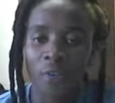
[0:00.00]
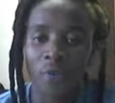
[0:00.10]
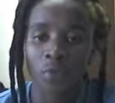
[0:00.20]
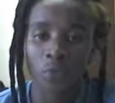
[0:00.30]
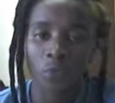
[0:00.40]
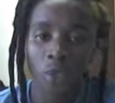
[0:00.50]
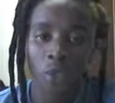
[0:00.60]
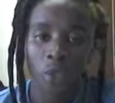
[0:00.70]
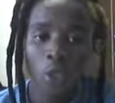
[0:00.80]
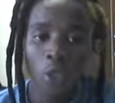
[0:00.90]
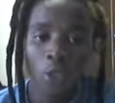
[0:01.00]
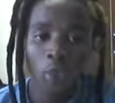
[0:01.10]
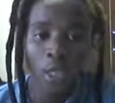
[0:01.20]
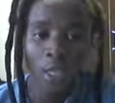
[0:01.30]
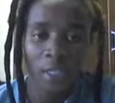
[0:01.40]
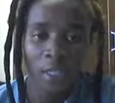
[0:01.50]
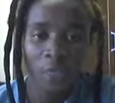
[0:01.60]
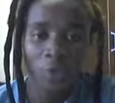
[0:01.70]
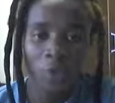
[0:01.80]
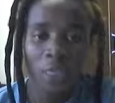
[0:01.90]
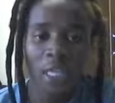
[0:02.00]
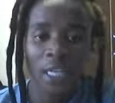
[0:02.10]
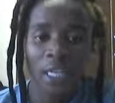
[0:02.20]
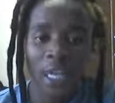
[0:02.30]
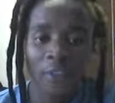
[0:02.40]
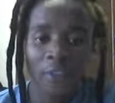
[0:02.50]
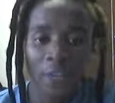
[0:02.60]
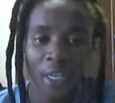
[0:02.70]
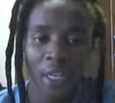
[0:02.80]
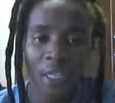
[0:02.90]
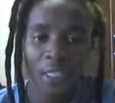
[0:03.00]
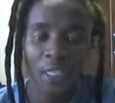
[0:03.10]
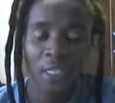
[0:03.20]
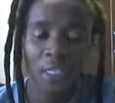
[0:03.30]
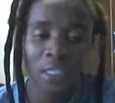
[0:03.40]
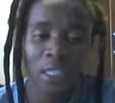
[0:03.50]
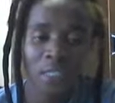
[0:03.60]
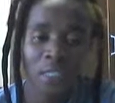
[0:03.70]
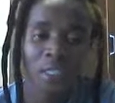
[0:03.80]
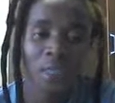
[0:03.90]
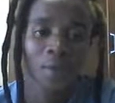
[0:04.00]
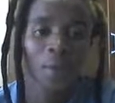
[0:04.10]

Verwoerd to death with a knife in 1966.